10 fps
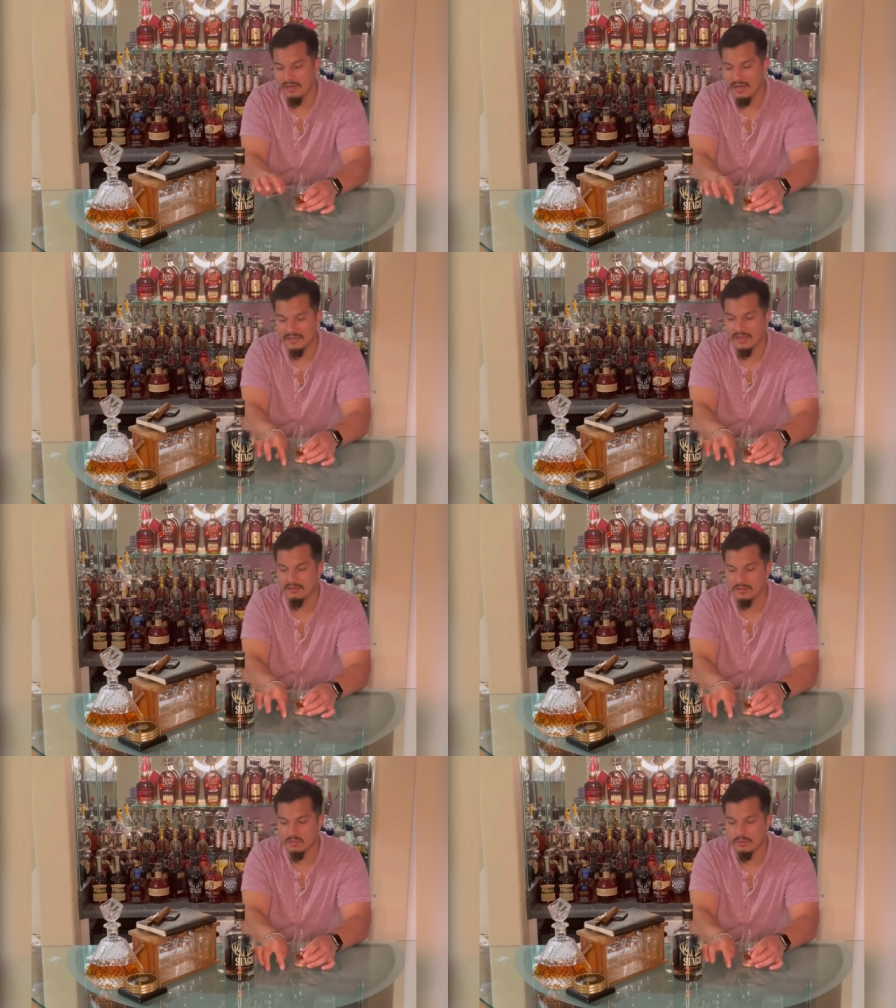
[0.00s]
I got
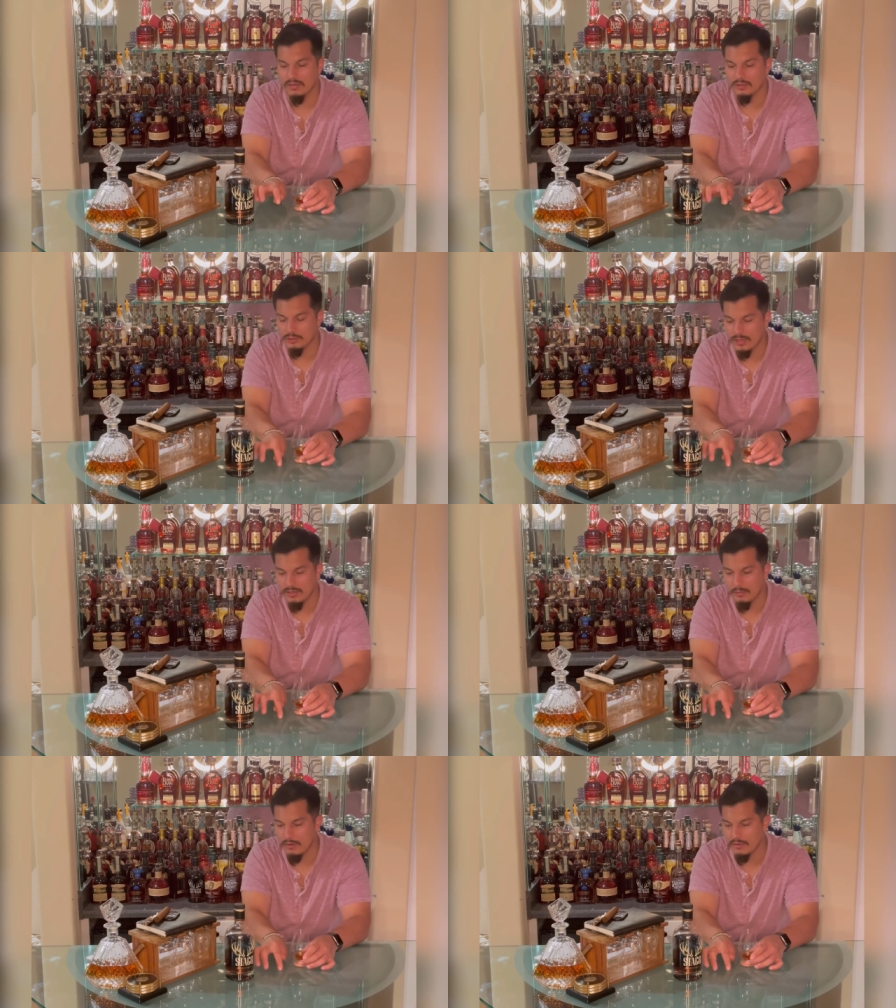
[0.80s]
this one in
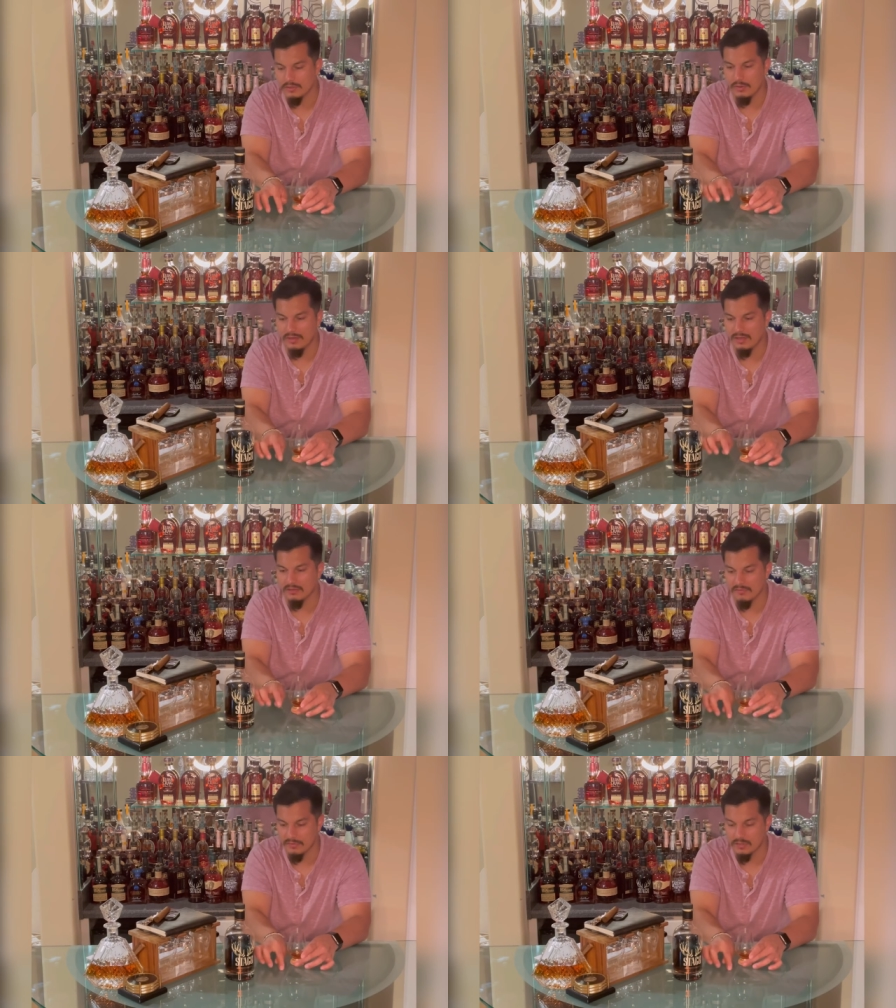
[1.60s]
January, so I got
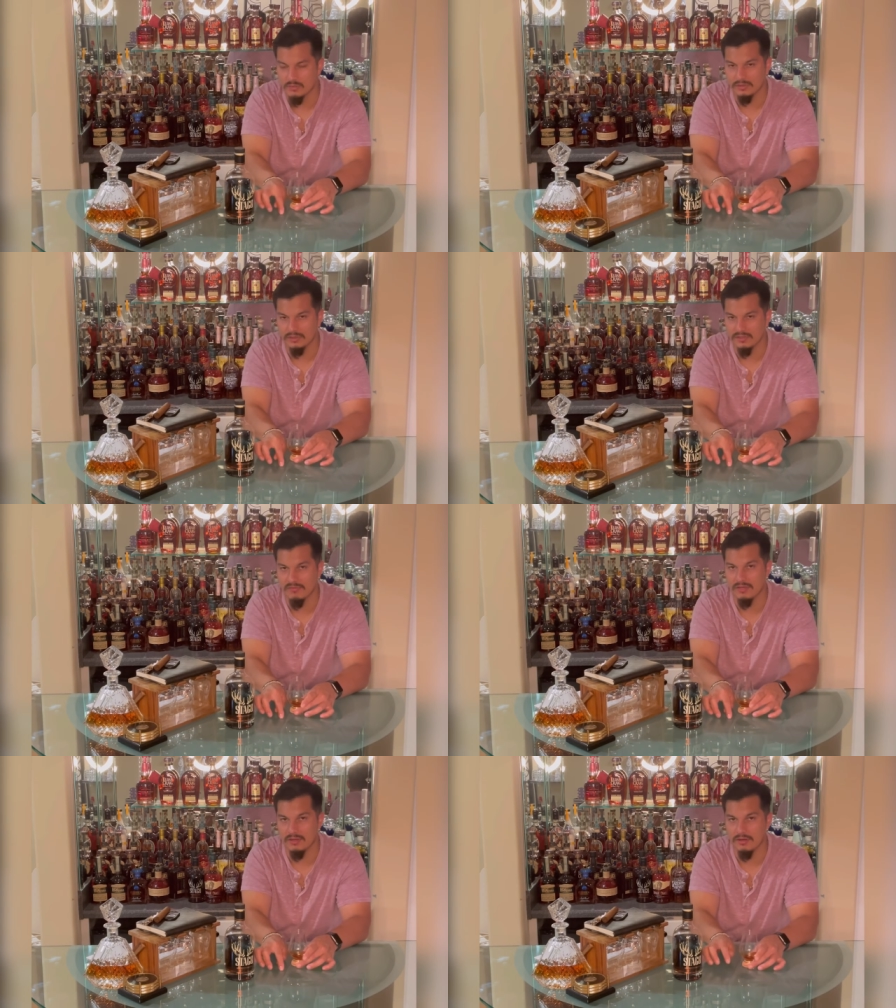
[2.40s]
the first release of
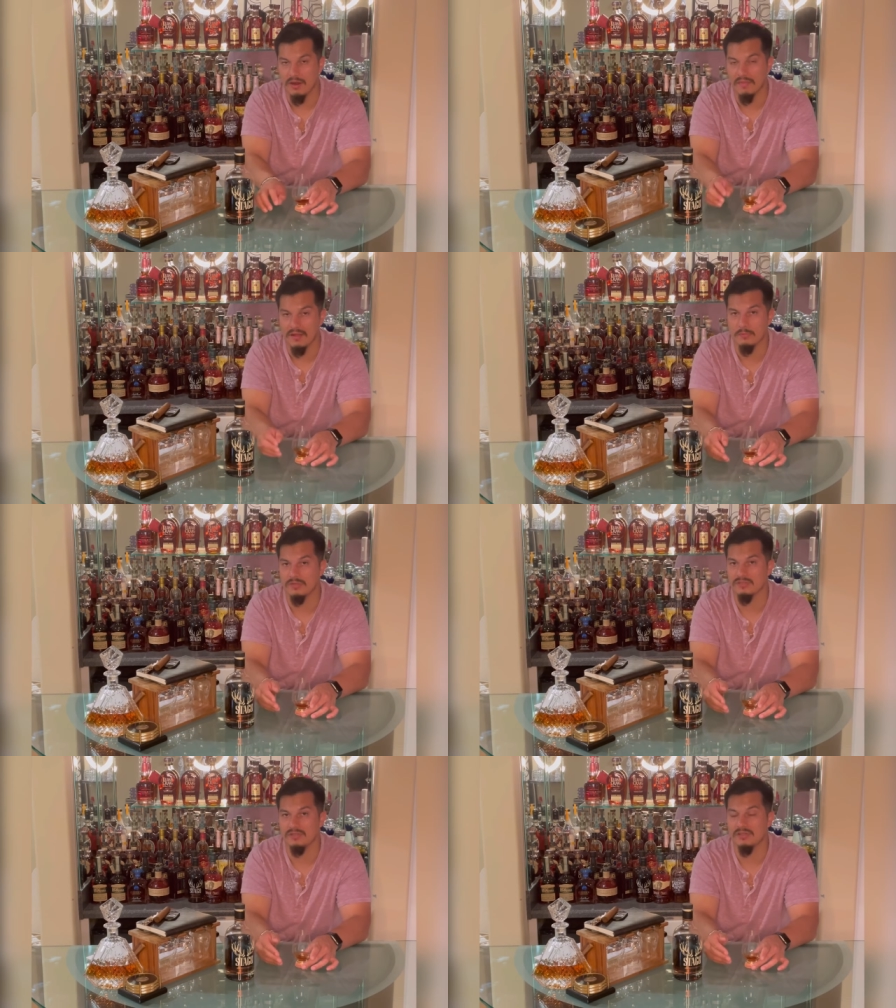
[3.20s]
the year, and that
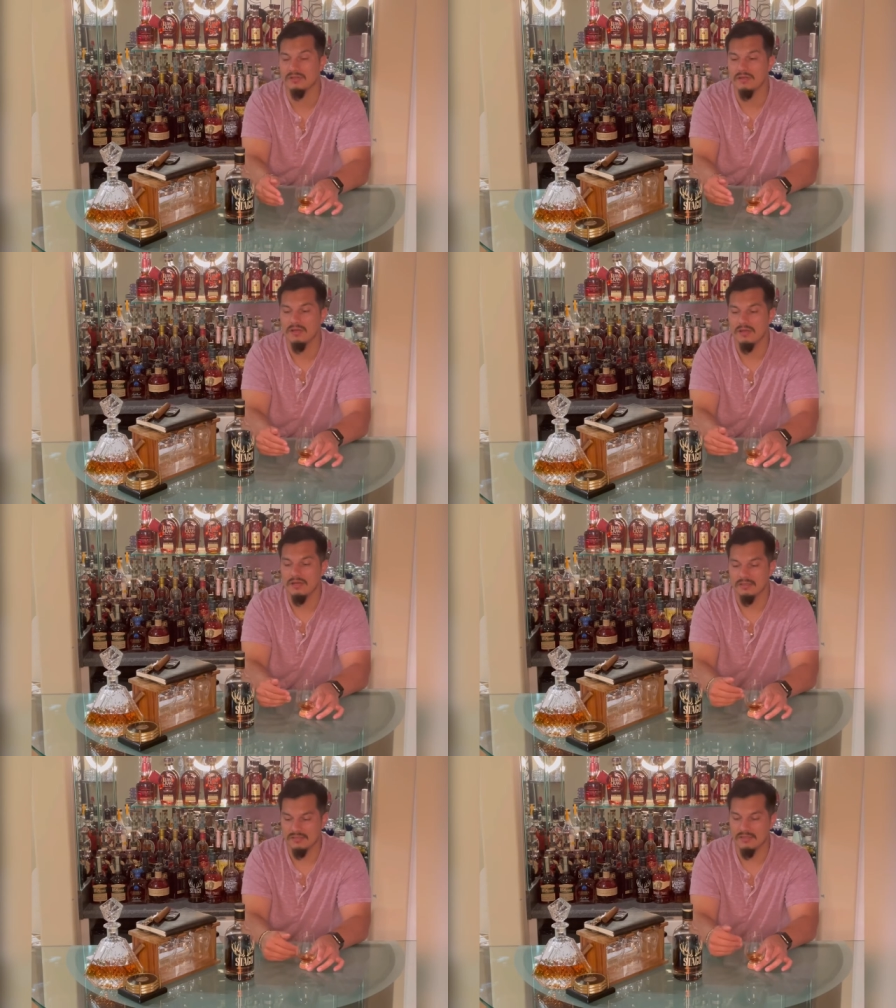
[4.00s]
was the
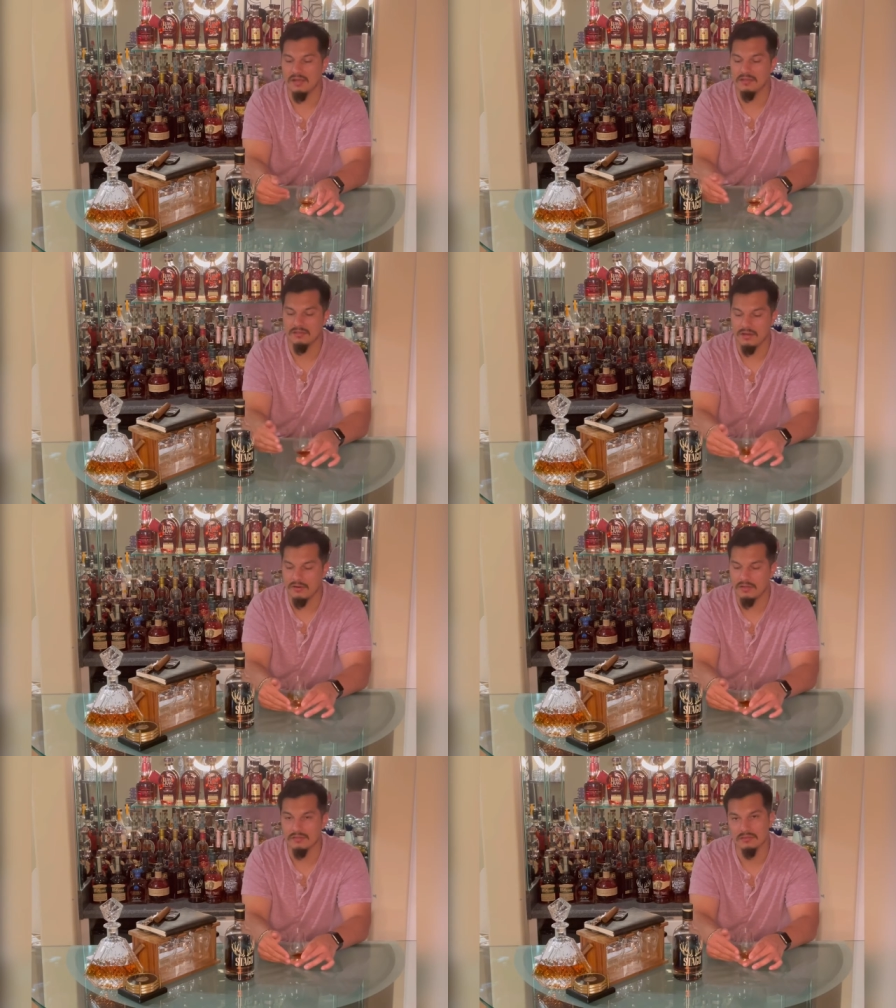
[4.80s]

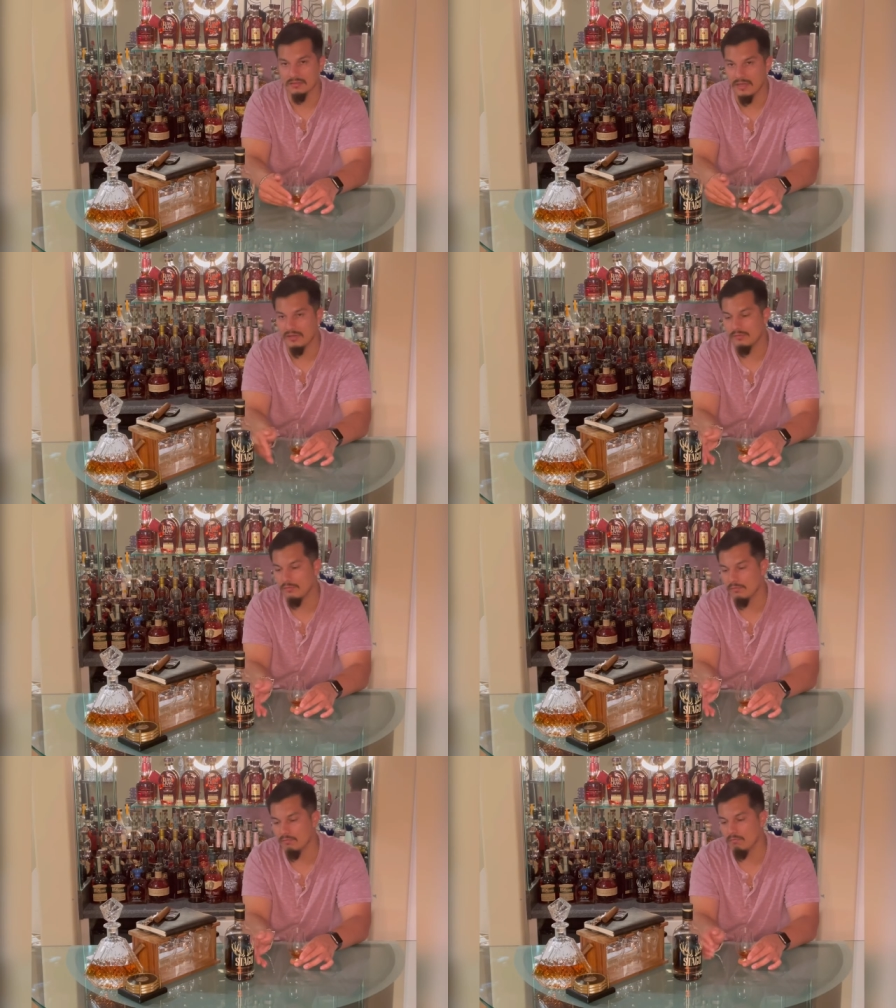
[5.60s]
secondary delayed
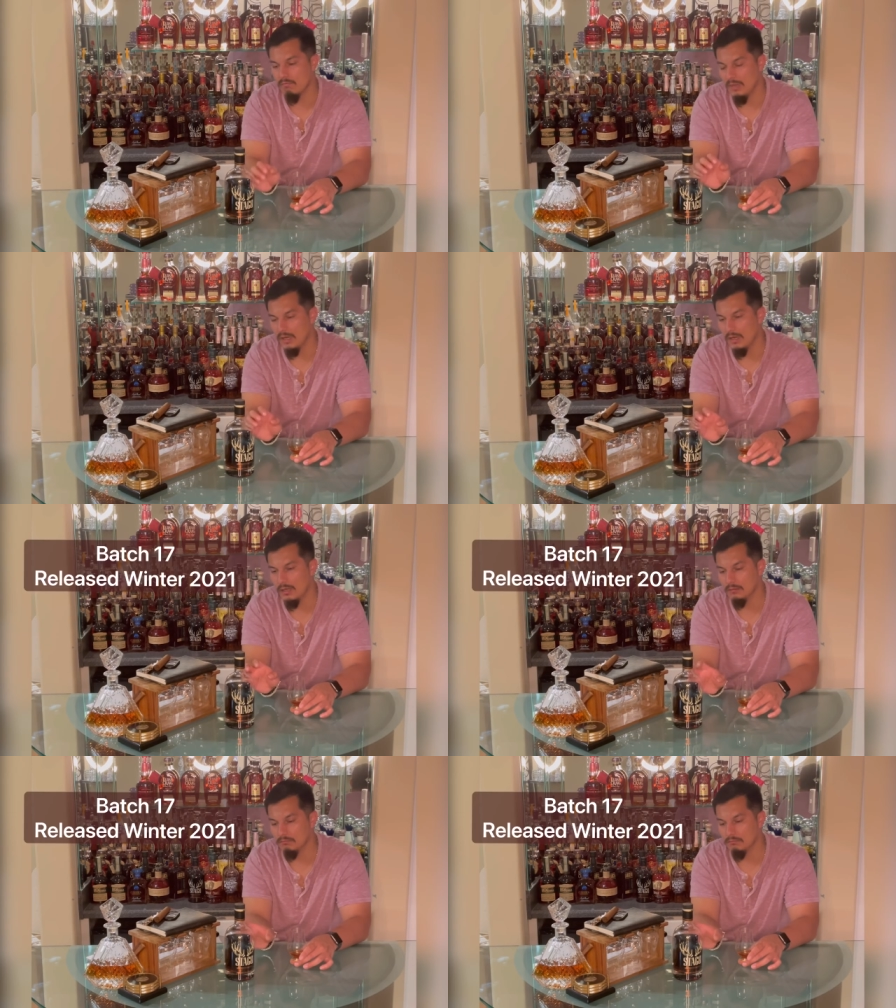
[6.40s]
um,